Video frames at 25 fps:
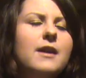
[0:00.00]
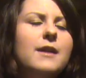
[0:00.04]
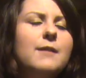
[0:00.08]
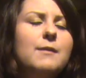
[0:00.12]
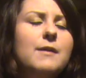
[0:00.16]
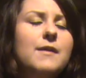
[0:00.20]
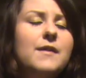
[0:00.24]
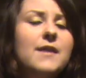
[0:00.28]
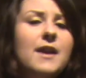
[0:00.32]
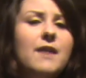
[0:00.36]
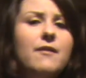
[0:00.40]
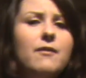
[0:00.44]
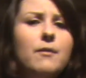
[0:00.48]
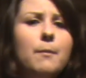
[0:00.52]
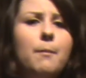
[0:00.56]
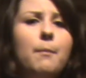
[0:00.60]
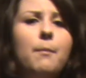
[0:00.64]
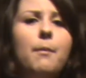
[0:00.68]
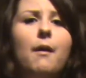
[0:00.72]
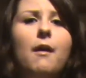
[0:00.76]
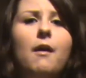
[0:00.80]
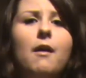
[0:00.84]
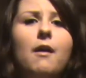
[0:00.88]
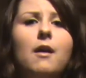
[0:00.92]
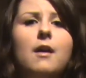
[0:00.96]
Anyway, they have a
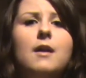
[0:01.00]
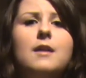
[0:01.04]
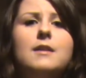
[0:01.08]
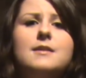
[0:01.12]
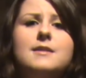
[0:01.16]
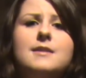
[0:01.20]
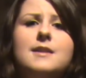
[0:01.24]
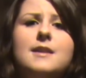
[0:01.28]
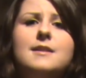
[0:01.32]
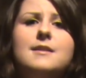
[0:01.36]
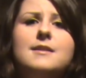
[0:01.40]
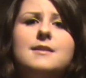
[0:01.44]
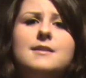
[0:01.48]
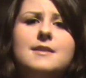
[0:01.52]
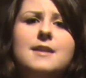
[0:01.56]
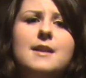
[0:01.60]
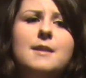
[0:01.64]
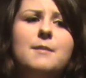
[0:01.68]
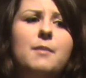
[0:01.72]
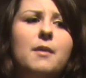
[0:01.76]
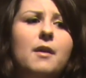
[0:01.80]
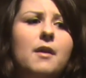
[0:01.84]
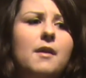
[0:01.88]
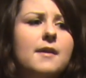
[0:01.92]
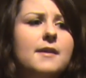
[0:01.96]
bar inside the
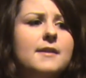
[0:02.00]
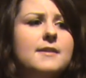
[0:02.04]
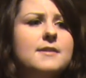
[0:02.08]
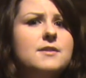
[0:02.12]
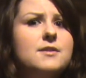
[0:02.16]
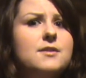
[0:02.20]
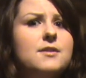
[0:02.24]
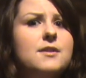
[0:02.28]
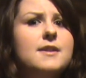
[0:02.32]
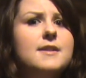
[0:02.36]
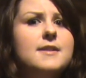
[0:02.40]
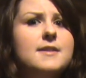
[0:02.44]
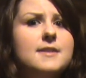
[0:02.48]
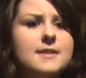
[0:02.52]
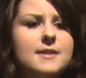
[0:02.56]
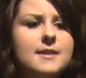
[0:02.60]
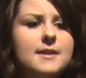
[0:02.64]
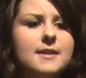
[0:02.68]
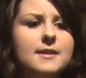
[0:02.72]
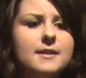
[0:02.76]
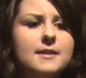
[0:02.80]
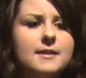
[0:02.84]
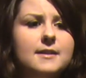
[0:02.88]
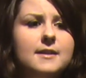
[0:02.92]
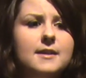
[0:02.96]
state park. It's crazy.
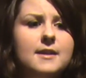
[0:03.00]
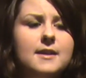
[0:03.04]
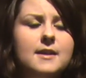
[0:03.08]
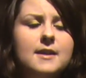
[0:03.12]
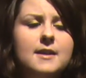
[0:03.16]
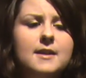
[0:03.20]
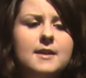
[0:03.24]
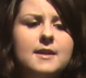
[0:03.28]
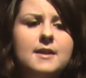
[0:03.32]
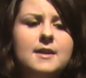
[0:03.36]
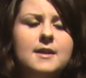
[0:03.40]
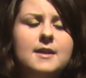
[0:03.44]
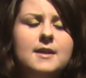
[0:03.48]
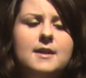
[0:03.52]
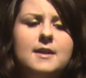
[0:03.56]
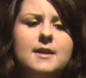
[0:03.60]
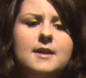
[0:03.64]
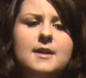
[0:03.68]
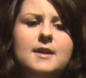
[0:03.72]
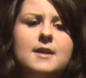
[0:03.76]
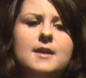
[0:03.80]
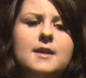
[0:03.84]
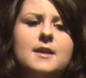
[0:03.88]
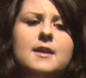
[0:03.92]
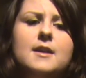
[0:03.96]
And
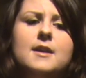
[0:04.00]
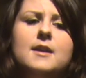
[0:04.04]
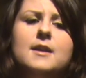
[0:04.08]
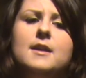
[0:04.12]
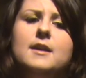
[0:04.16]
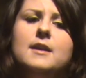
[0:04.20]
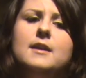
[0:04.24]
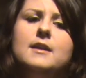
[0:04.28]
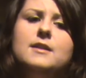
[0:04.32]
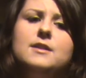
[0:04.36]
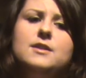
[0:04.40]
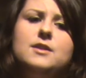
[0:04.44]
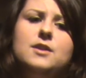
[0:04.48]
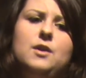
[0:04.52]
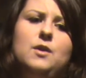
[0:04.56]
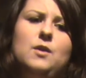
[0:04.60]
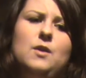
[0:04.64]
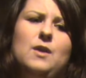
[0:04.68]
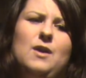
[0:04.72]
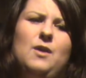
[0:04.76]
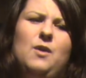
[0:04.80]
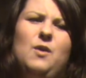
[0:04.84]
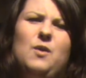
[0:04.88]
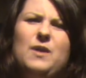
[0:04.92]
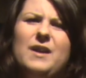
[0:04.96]

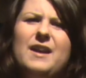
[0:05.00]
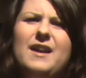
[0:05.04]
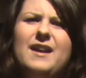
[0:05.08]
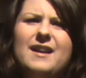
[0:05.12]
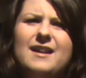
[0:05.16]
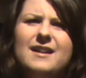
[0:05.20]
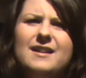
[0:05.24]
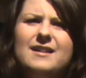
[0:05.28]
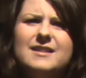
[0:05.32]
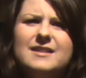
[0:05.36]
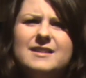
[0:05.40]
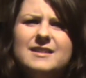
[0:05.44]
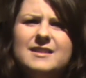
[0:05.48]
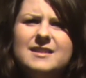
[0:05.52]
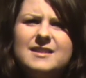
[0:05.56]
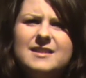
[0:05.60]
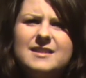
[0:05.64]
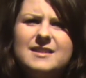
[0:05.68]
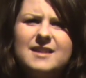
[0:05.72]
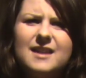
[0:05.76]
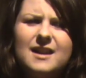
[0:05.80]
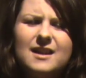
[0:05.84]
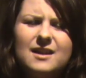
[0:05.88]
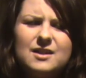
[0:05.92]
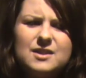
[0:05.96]
so, oh yeah.
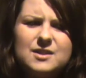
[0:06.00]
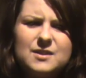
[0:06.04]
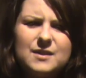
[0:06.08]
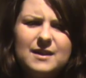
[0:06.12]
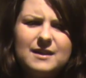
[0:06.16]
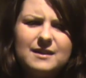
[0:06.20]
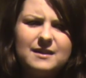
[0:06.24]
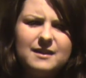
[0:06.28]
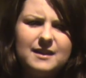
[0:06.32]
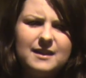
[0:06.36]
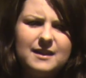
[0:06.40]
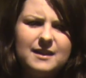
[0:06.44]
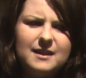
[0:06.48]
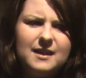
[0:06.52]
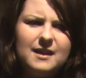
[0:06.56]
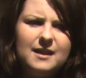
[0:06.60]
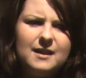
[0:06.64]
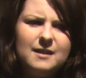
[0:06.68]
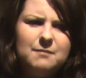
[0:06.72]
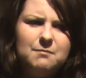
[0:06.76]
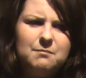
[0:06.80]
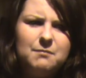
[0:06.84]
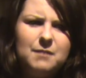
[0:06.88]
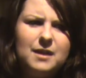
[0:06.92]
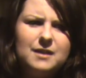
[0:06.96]
I also had like
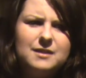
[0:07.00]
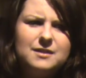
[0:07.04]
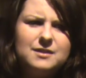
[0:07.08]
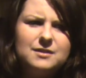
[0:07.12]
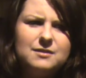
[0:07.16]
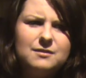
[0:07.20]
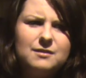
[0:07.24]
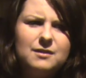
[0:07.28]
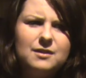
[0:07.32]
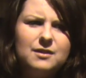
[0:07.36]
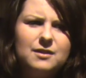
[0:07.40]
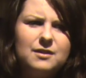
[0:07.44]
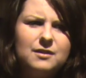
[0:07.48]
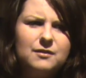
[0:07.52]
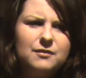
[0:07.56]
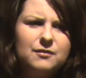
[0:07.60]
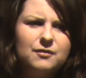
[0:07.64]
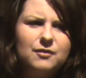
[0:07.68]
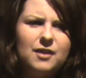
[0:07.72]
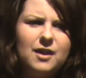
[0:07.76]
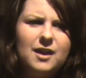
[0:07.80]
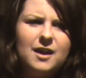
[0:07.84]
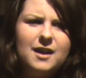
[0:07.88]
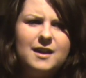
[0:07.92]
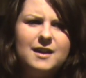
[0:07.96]
a mozzarella
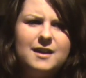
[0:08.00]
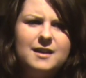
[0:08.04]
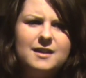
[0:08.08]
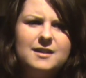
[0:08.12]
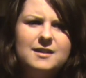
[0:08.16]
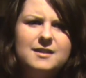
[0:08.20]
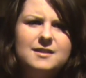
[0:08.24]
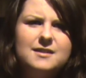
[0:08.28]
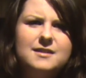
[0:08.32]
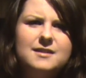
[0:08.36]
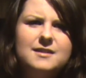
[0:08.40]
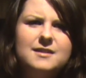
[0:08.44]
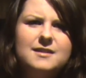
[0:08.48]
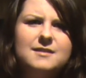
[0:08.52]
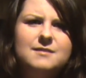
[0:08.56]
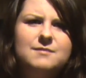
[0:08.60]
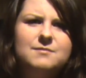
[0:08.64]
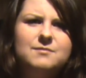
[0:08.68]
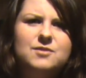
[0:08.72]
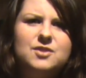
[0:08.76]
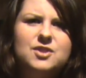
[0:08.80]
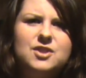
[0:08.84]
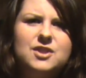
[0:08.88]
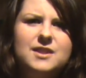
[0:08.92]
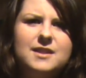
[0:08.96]
fried
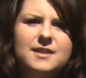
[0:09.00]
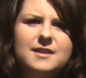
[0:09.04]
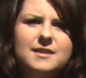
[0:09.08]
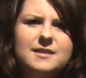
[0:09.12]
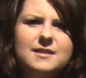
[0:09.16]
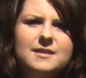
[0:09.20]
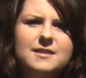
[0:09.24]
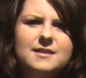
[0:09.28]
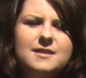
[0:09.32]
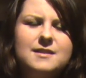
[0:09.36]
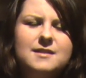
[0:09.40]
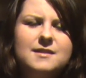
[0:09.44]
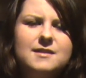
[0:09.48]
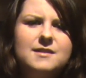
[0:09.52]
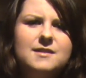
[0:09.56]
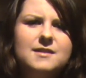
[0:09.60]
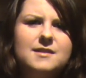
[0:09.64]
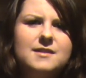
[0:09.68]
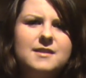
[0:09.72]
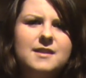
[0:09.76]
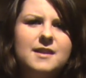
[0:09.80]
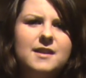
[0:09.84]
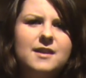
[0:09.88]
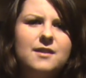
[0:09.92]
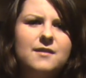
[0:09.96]
cheese
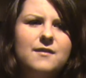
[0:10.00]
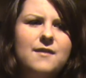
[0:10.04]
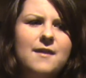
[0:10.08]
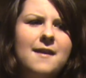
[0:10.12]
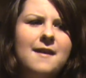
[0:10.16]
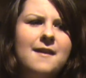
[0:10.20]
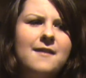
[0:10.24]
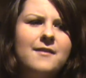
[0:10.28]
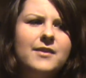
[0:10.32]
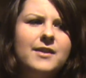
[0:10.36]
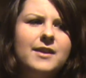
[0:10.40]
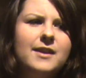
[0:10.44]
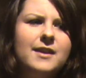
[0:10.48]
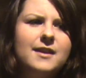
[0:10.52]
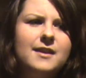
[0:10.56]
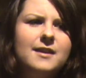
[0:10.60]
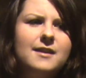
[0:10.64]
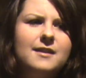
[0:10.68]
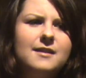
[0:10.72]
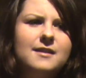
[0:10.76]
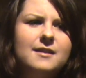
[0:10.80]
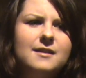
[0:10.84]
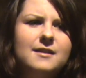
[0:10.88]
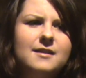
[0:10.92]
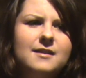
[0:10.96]
stick of heaven.
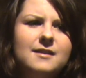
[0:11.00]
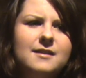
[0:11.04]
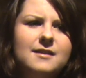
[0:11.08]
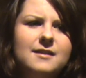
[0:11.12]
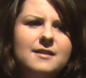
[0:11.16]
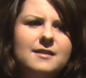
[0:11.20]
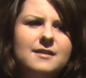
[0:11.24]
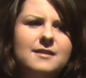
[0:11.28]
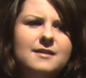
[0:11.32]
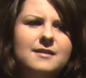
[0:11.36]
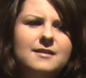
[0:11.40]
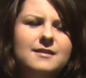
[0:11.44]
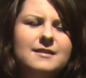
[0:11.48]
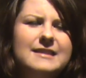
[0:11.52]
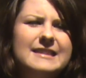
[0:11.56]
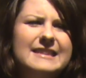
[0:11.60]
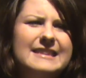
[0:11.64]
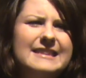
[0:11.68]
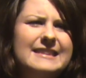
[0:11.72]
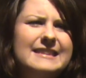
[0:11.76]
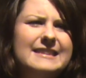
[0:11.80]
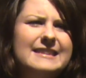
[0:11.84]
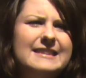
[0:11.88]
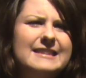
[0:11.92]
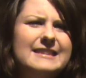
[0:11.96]

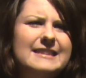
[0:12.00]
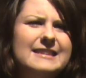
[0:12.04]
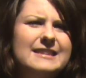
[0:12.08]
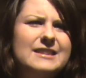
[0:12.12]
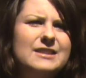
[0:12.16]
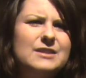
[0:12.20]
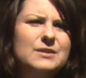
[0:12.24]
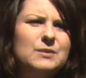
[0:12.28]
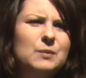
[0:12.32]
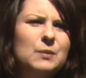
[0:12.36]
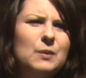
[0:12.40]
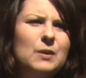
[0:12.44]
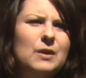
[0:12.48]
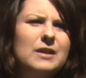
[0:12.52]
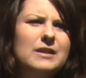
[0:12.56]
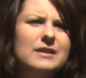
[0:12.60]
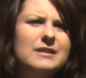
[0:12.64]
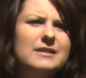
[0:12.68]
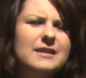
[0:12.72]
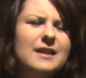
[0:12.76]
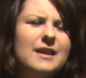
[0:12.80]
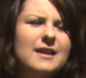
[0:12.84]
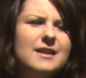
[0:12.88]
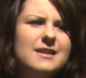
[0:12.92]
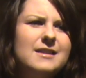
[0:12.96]
Just
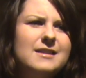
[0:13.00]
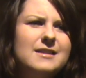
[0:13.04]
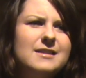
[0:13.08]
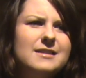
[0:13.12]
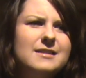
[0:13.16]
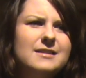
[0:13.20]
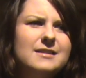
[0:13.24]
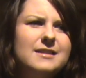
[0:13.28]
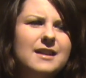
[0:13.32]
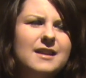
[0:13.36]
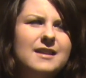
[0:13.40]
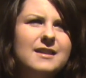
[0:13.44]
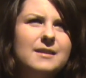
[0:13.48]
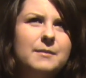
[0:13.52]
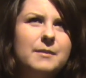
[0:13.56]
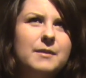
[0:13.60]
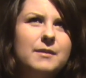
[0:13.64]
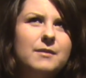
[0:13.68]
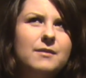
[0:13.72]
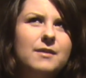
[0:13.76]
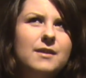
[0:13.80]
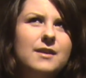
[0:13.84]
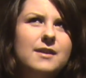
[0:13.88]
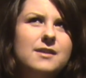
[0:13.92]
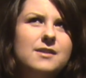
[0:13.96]
one. Did I dip
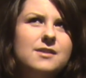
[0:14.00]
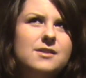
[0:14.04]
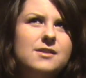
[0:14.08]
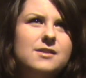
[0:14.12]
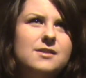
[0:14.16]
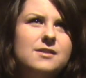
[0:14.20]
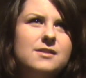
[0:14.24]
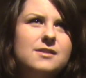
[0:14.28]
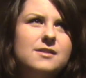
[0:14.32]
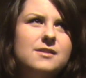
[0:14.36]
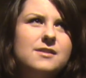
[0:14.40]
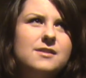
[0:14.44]
it in ranch?